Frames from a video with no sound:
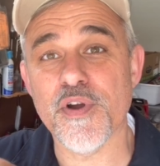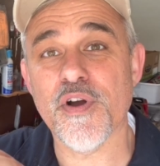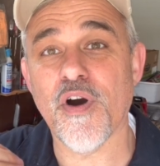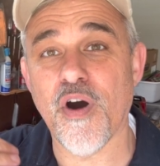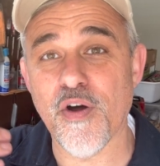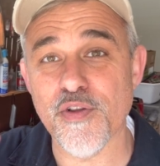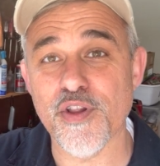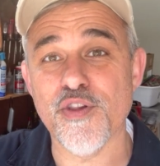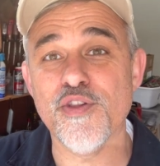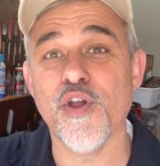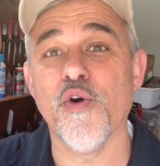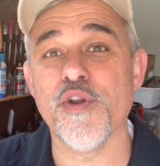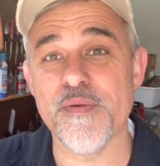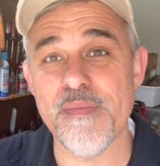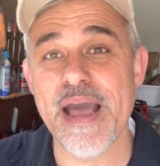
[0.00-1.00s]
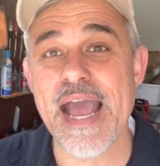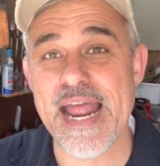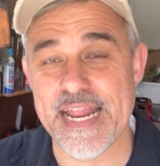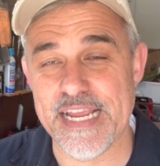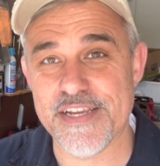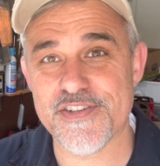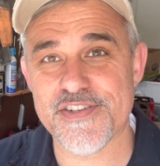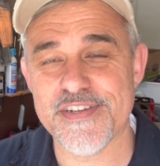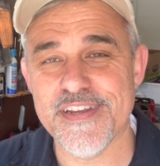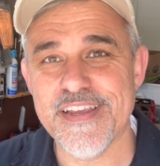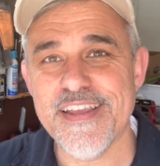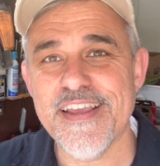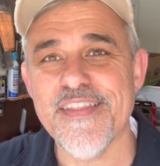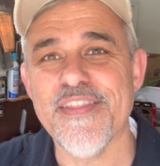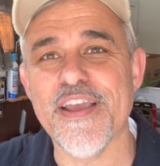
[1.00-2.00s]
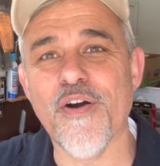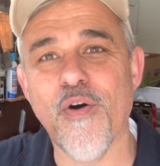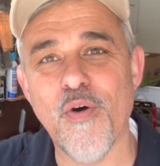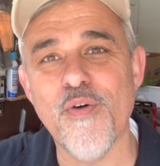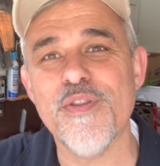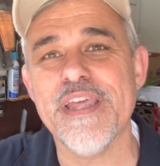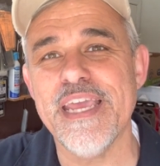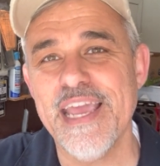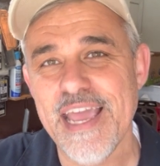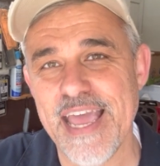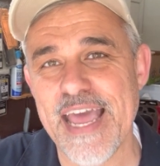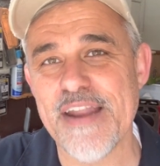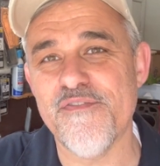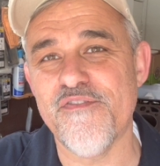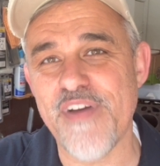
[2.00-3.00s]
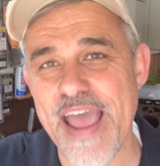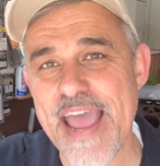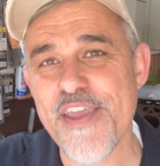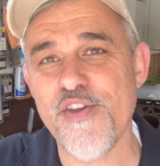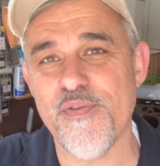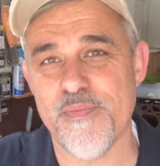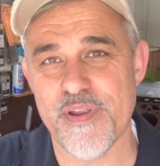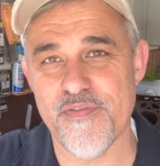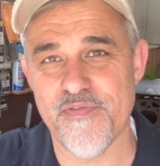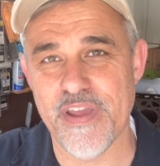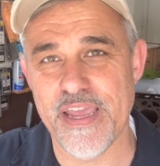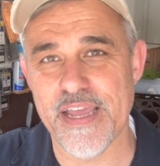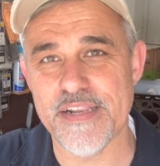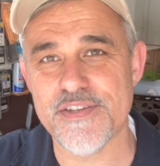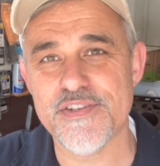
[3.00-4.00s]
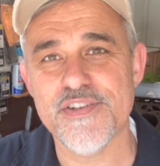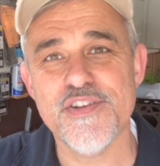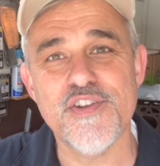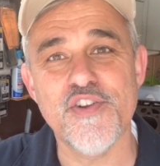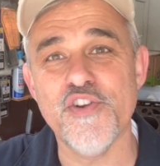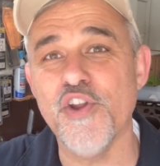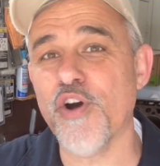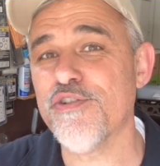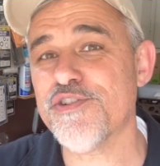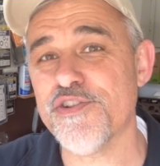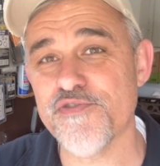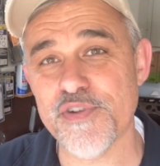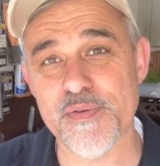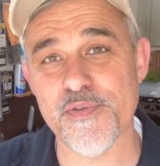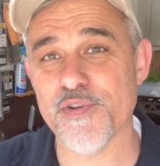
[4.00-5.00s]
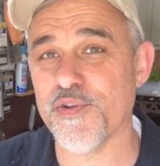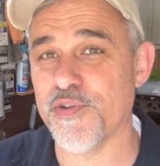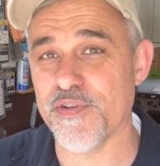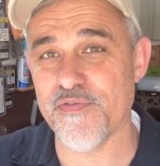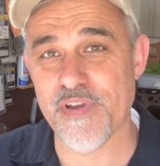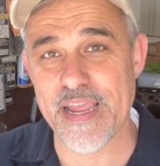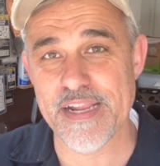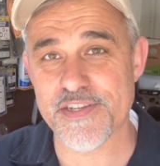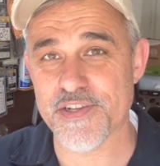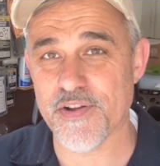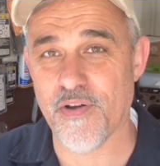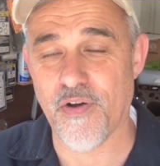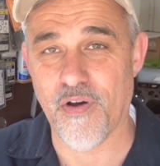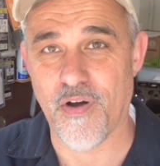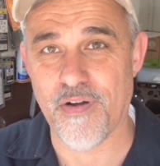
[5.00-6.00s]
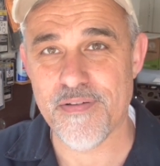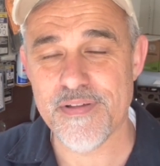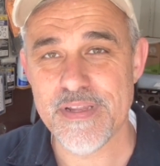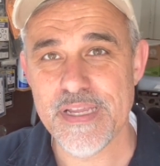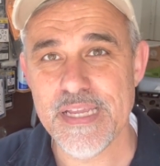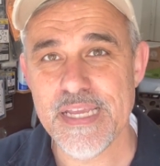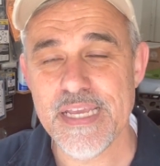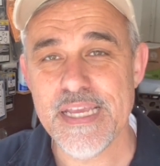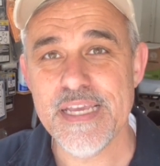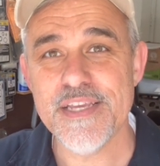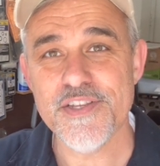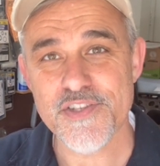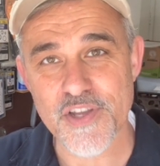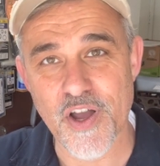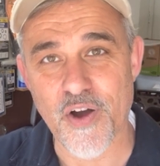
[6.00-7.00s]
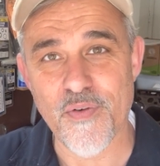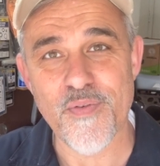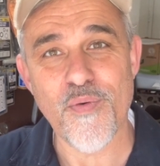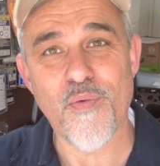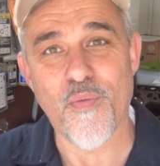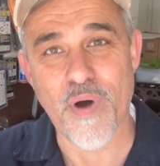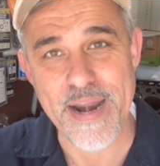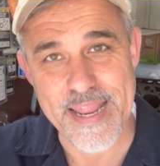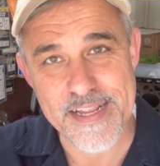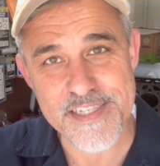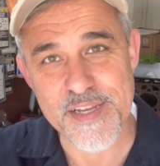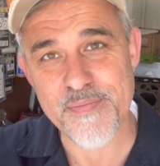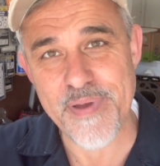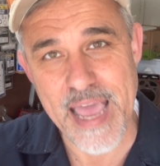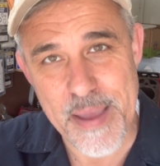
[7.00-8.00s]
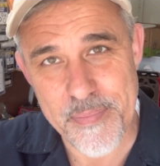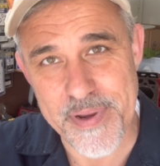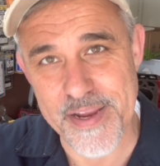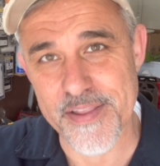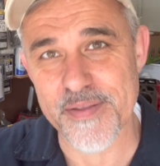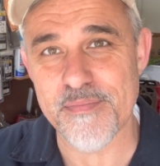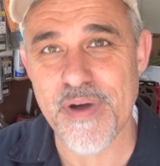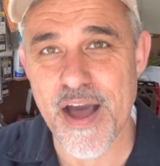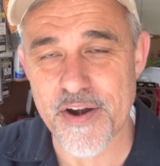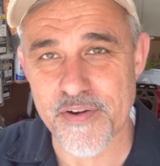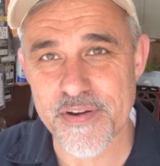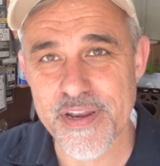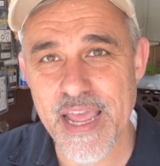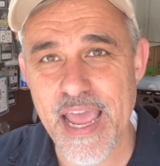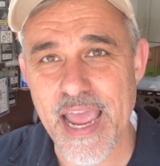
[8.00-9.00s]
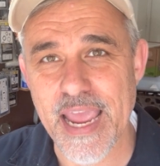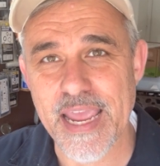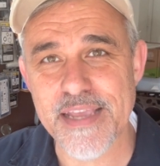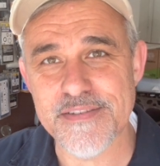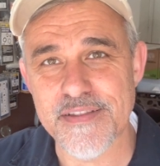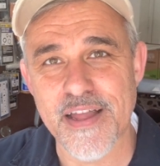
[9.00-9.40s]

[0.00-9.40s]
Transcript: called Load-O-Matics. They only had vacuum advance, no centrifugal advance at all. So, what ends up happening in the modern day is a